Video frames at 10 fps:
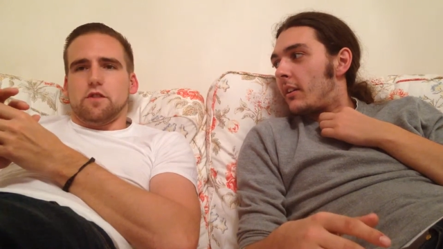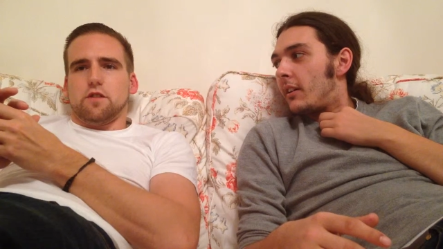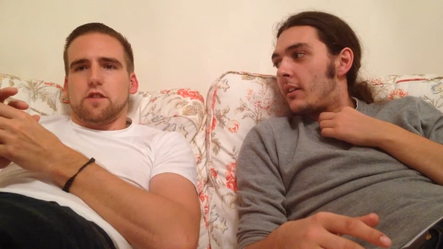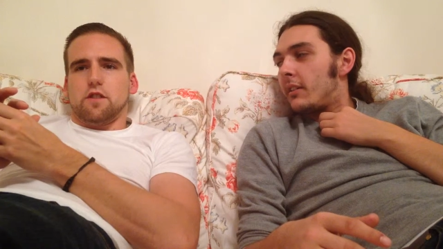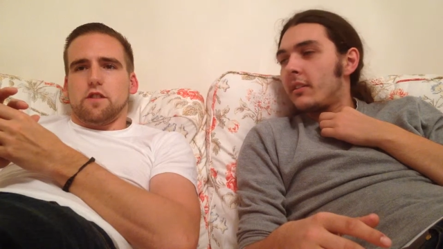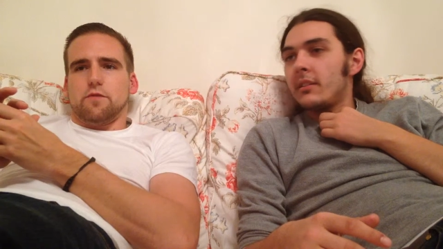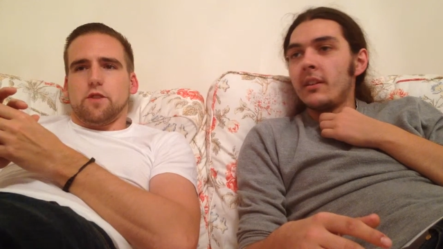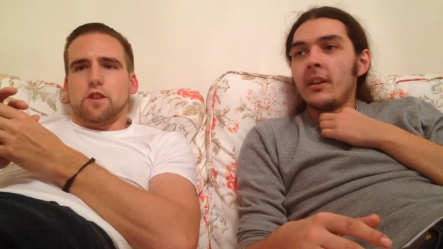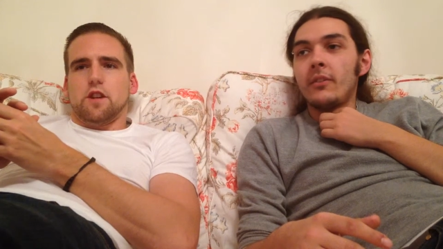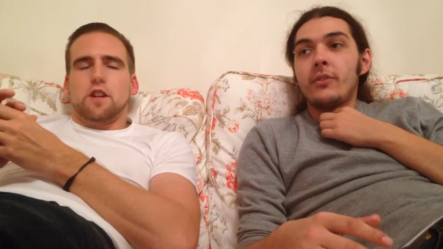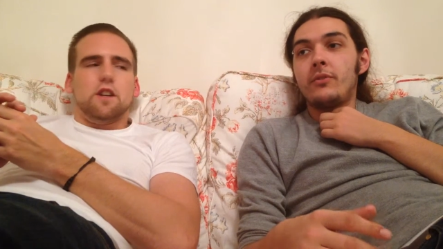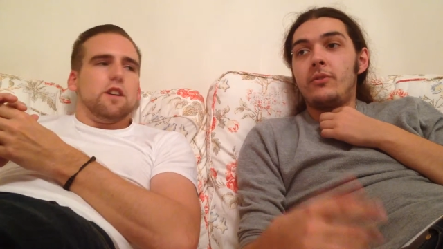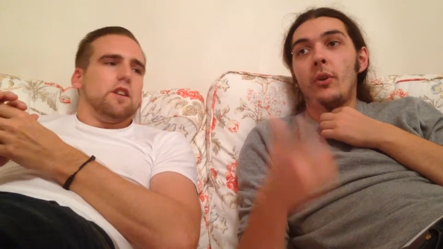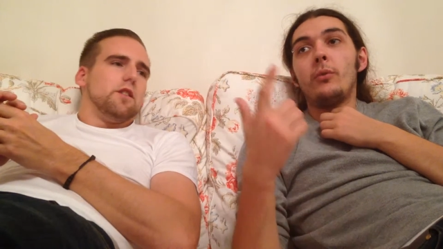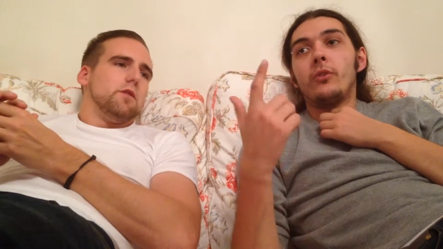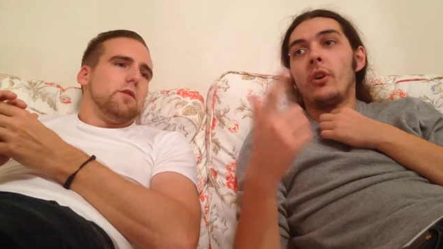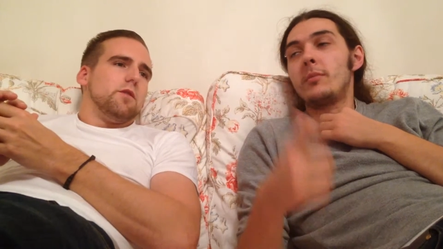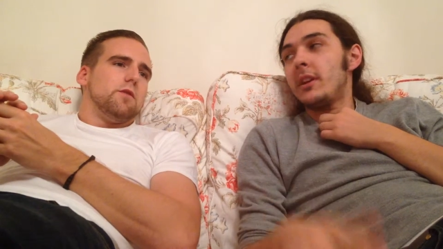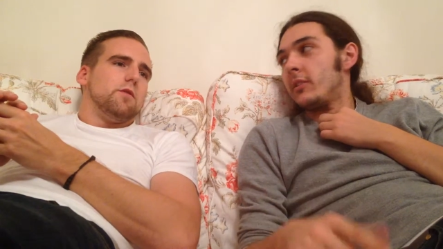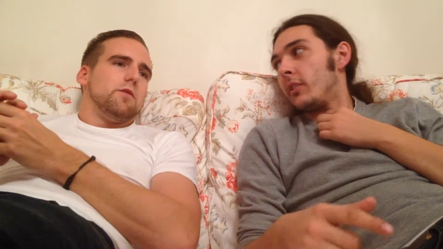Speaker 1: just done it. Yeah, there's two
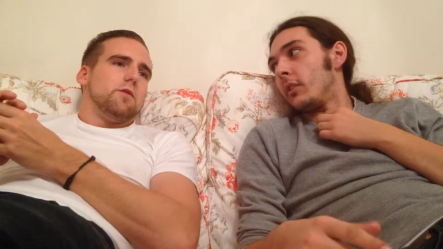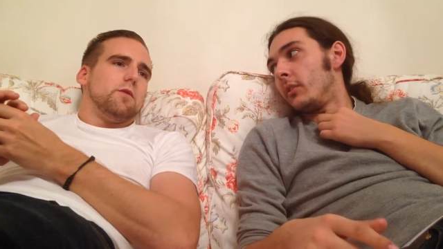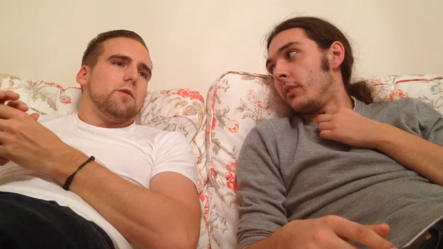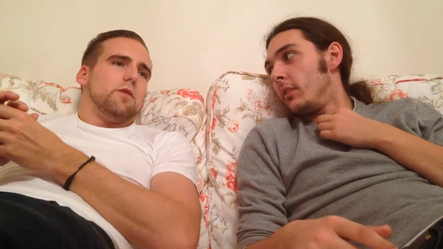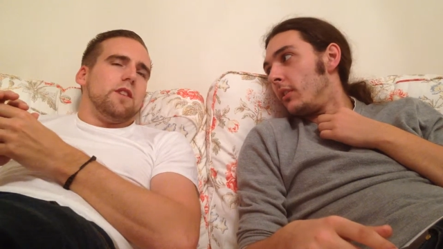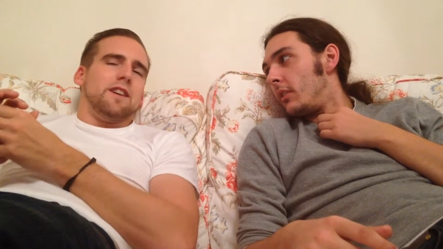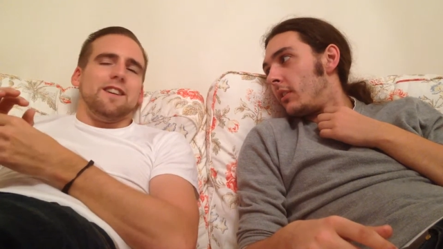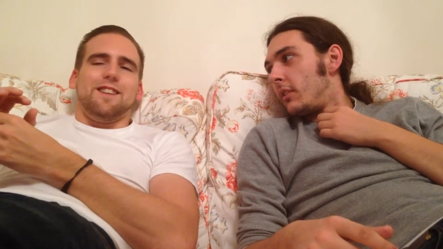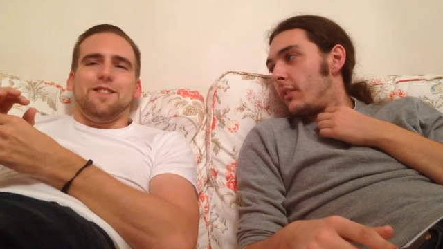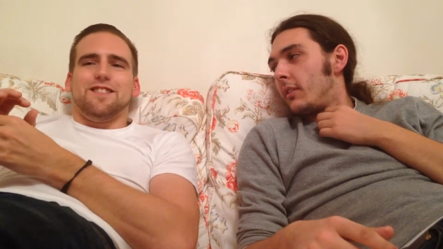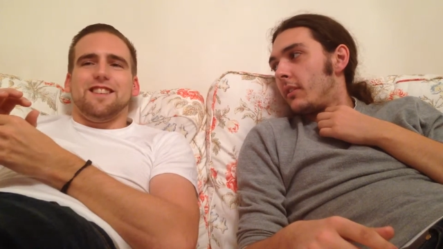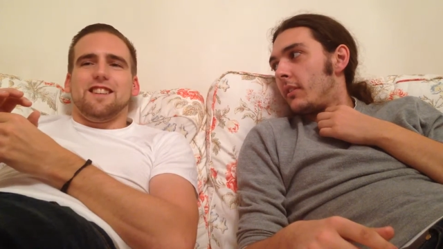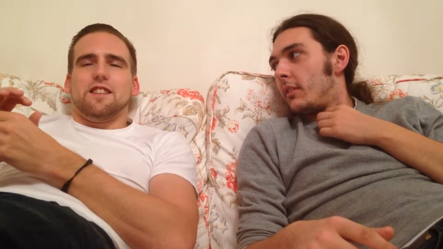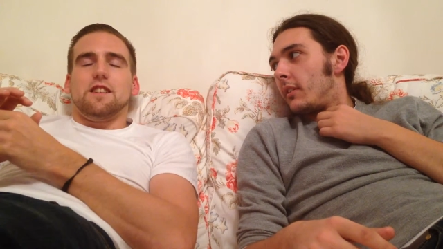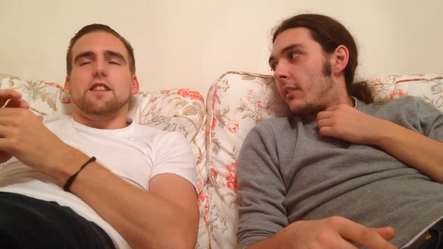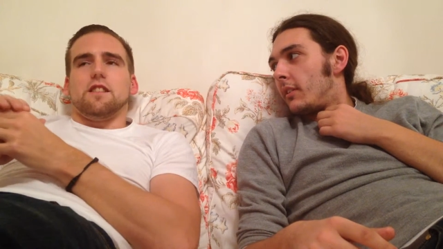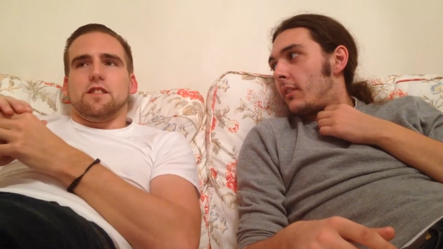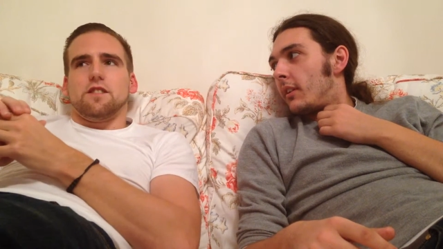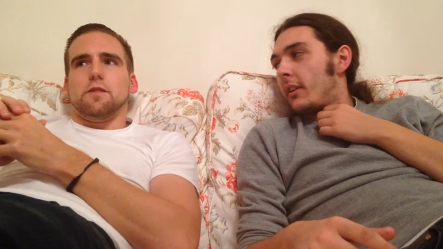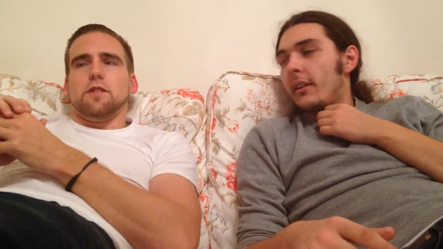Terminators that are good. Yeah,
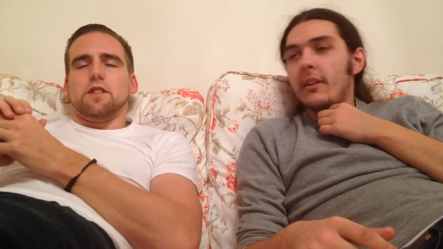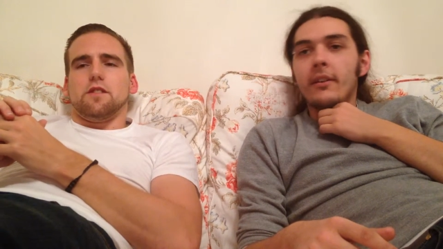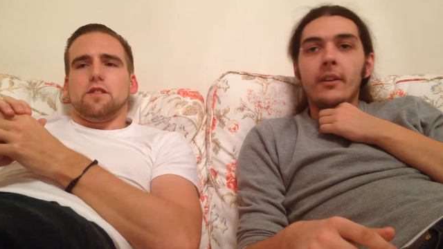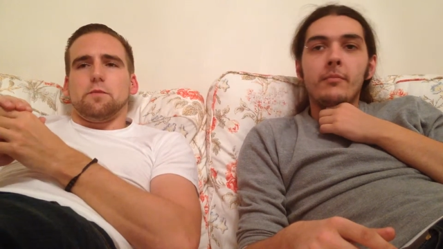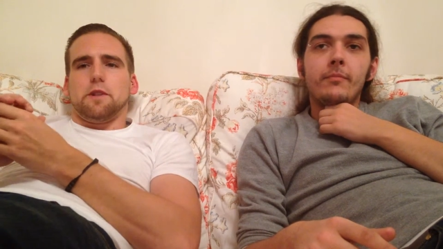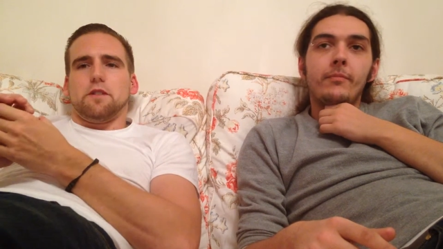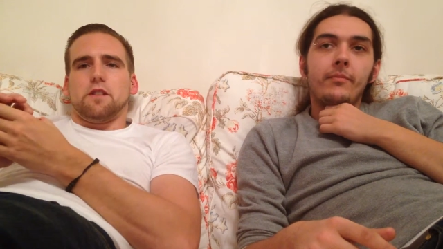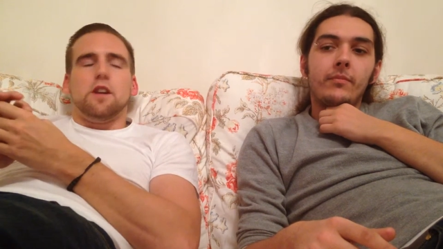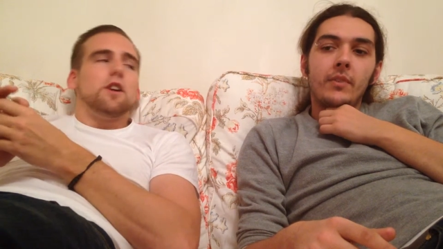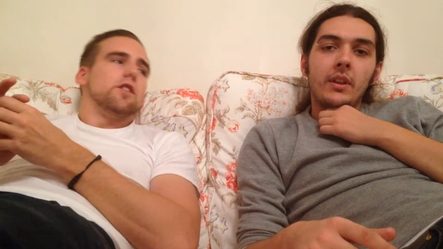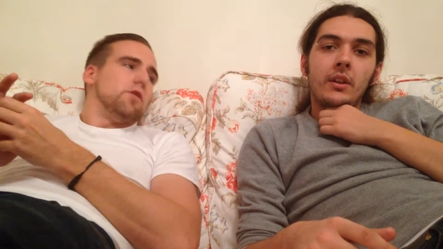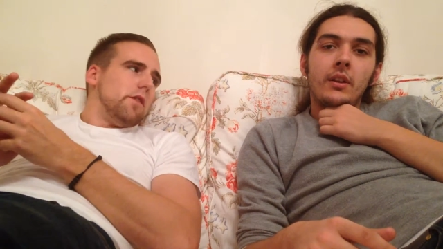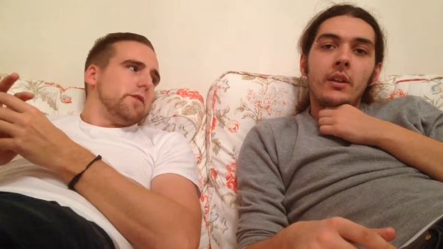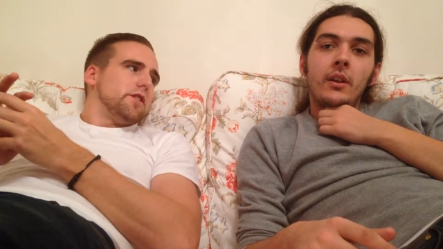Terminator um, is amazing. Go on,